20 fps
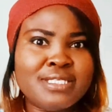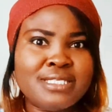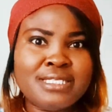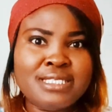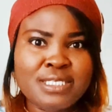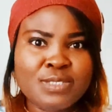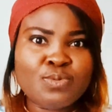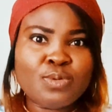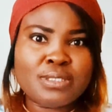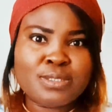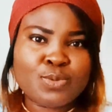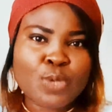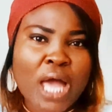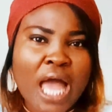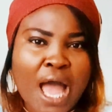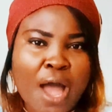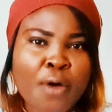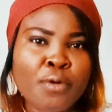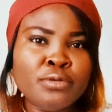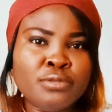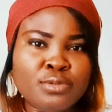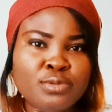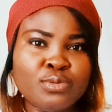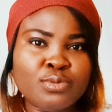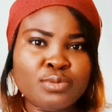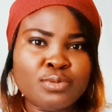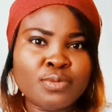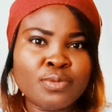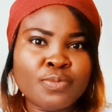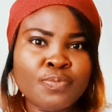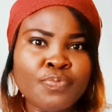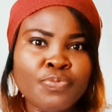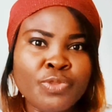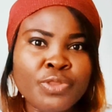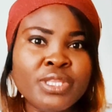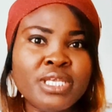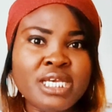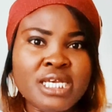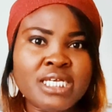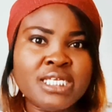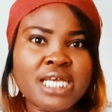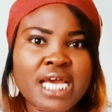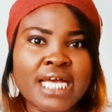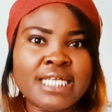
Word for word: this was how you did.